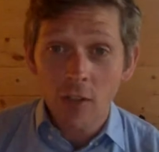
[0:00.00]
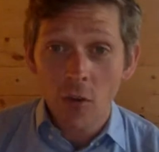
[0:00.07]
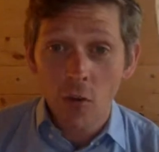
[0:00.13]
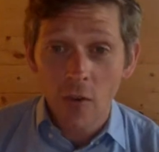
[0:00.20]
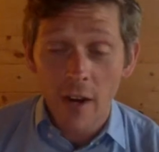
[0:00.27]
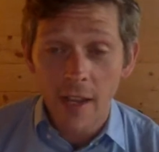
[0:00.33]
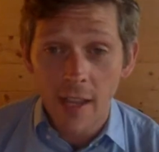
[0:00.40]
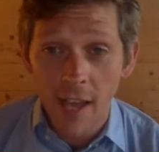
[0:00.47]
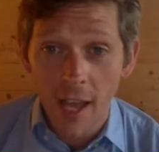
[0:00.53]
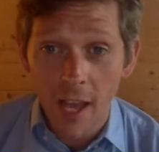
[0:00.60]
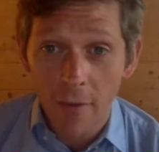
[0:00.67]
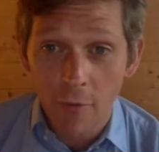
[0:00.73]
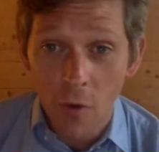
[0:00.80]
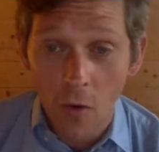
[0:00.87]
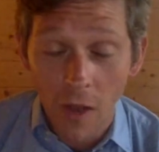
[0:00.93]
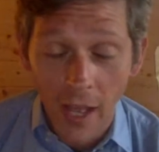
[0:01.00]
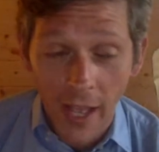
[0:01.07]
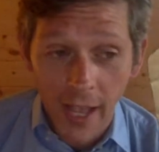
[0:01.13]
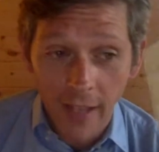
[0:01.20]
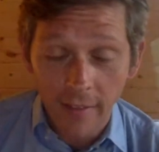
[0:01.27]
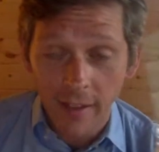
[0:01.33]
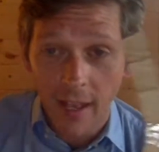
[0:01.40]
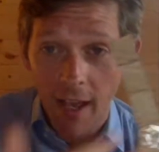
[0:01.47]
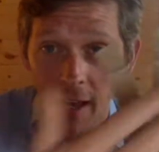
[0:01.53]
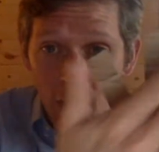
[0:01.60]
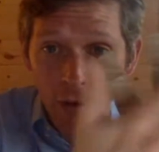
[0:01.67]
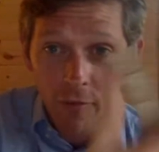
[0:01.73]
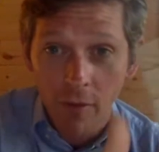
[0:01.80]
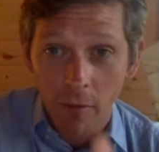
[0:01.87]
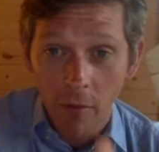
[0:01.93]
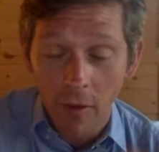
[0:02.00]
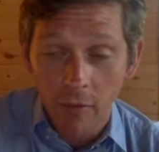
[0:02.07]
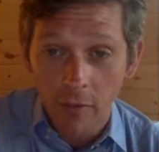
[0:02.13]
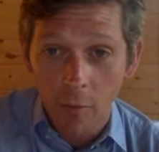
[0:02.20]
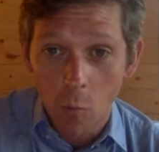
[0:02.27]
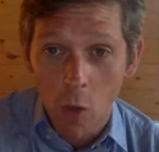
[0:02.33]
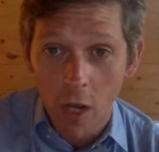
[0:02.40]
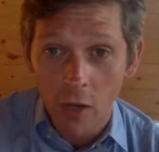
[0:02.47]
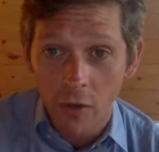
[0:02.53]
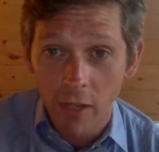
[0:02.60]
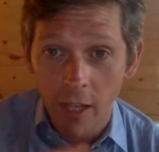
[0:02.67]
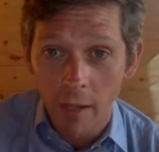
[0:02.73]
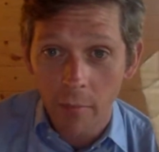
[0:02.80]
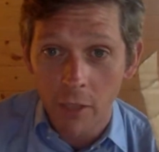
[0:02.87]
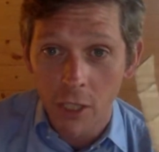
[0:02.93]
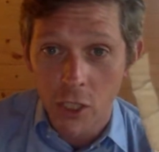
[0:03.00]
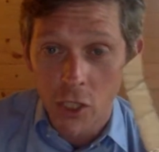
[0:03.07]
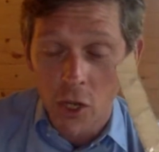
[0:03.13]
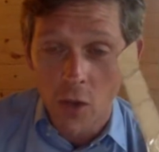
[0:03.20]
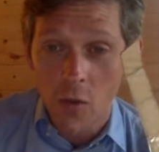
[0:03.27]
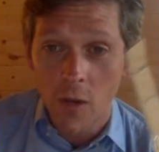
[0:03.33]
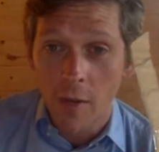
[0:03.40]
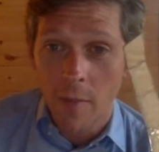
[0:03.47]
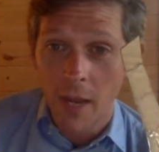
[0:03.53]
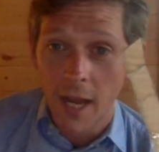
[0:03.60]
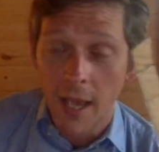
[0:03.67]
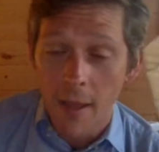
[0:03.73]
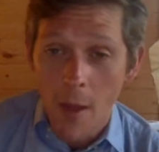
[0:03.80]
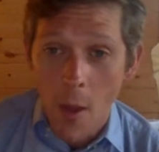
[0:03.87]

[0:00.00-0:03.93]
already have your hand, and I've done some work on here I'm going to show you in a minute,